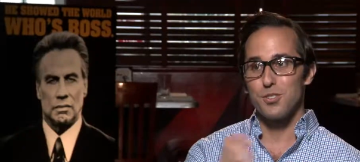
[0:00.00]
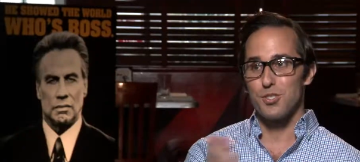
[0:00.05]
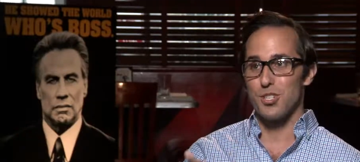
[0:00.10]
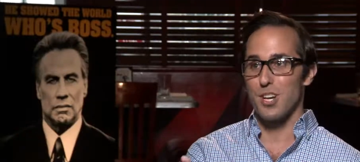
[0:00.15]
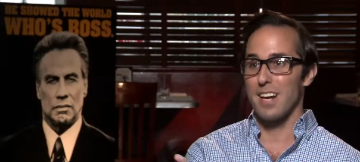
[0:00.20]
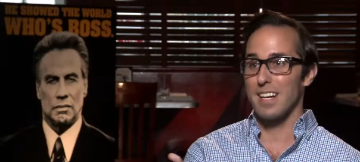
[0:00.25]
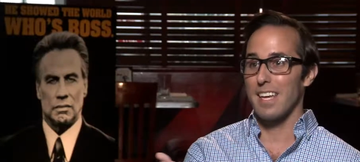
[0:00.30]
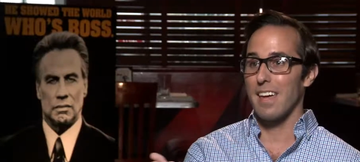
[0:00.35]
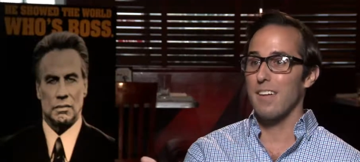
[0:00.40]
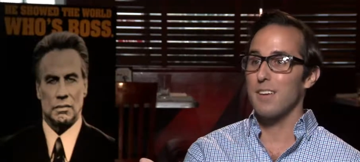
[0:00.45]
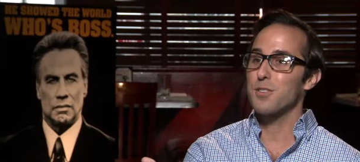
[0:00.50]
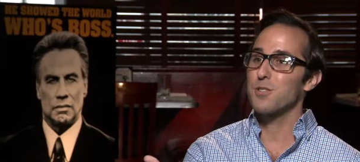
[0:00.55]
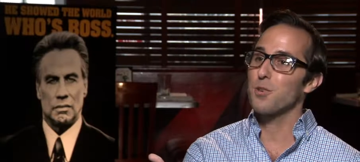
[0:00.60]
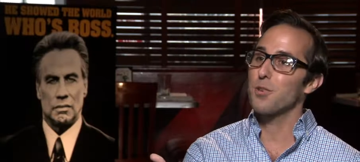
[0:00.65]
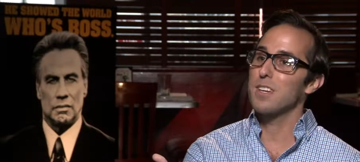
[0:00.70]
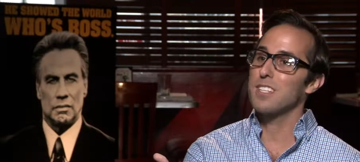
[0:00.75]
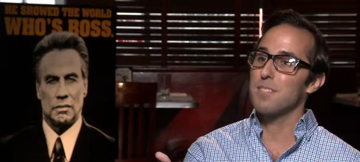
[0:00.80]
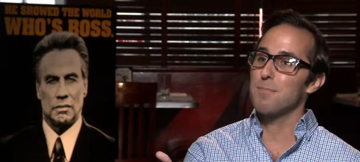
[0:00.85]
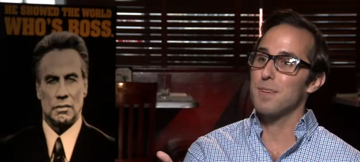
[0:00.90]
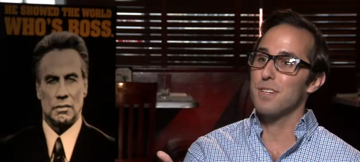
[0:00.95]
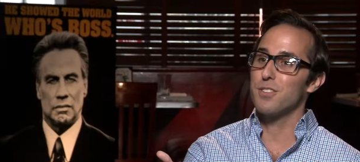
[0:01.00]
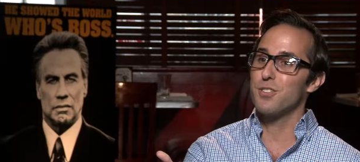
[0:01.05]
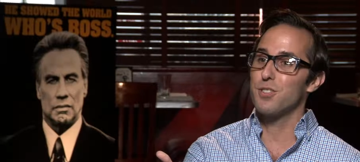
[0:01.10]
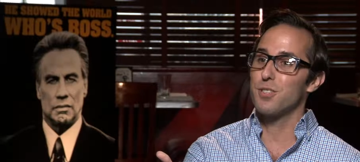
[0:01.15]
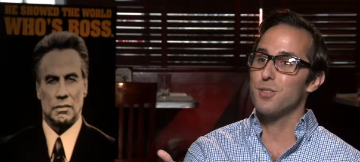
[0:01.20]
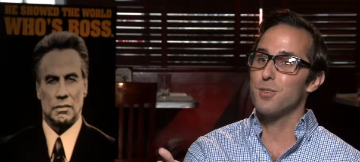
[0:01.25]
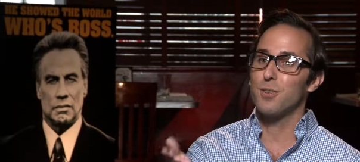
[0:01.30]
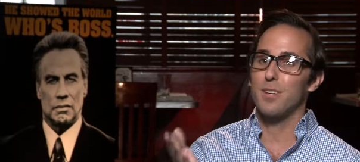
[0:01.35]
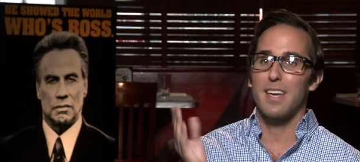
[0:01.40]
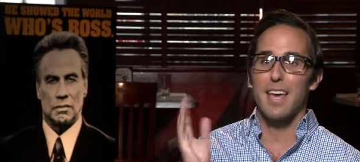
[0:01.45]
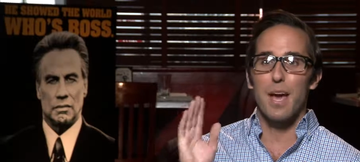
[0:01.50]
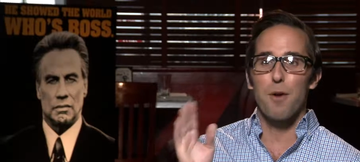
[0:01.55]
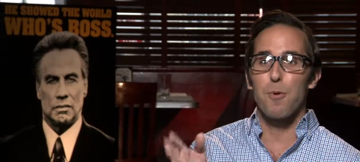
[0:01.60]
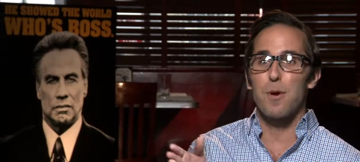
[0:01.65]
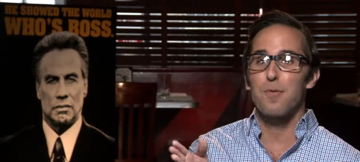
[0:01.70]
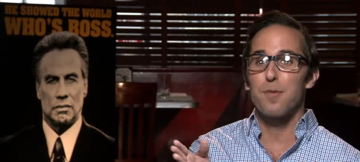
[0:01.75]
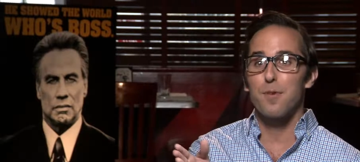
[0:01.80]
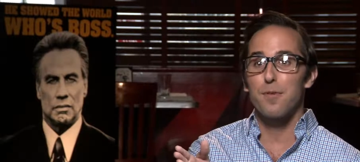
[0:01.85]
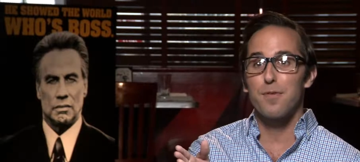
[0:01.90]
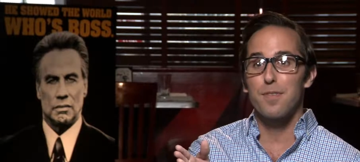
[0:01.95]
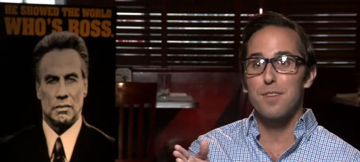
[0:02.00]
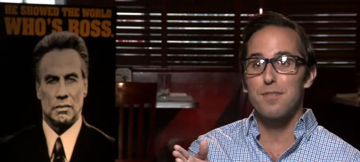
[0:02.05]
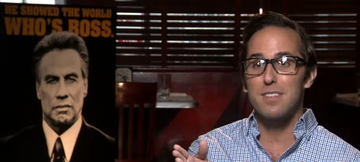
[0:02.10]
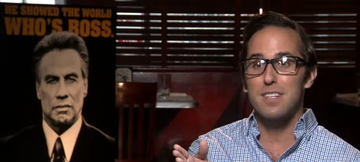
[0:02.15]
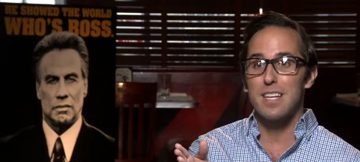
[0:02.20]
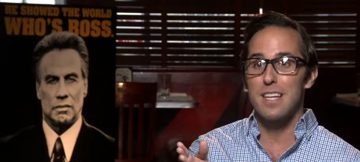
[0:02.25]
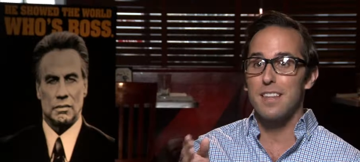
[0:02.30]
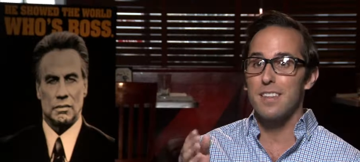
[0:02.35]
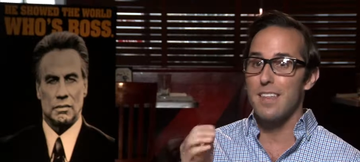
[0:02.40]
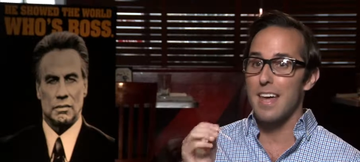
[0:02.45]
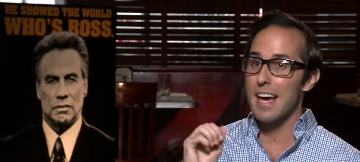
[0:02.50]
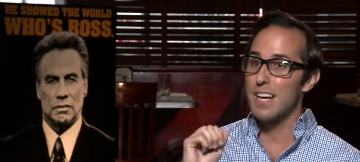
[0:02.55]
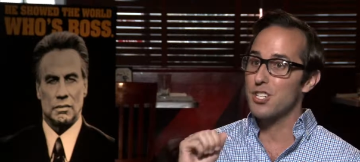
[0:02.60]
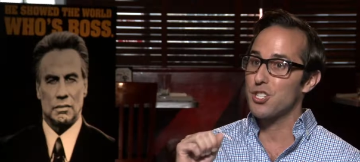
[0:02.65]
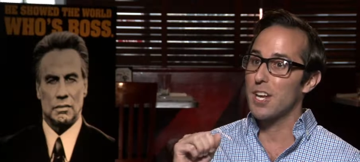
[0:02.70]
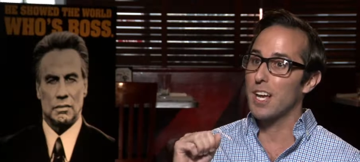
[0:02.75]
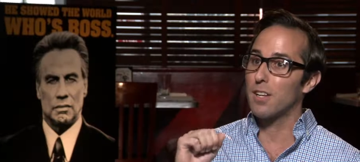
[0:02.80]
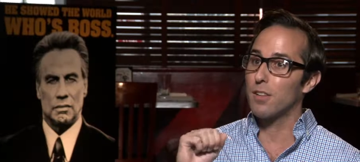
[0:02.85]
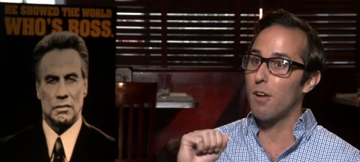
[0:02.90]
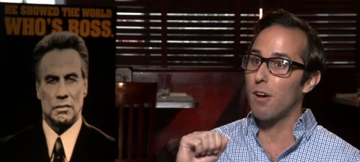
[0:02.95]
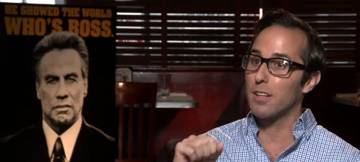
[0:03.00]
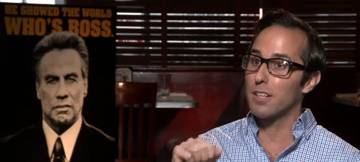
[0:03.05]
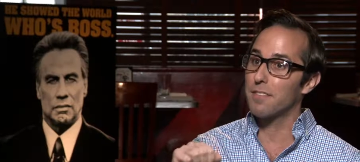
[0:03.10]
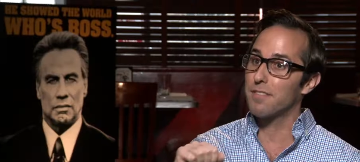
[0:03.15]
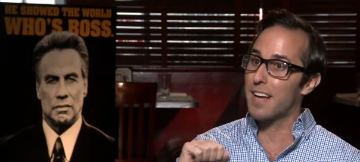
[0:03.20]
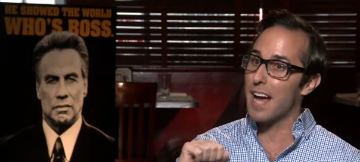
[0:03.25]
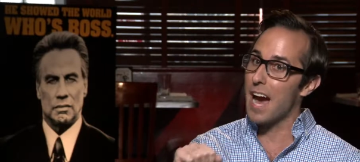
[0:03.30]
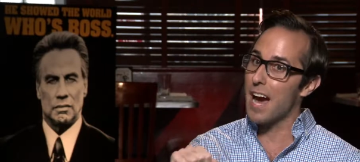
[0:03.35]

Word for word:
Speaker 1: John Kelly, so nice to meet you. Can't wait for the 15th. Hashtag long live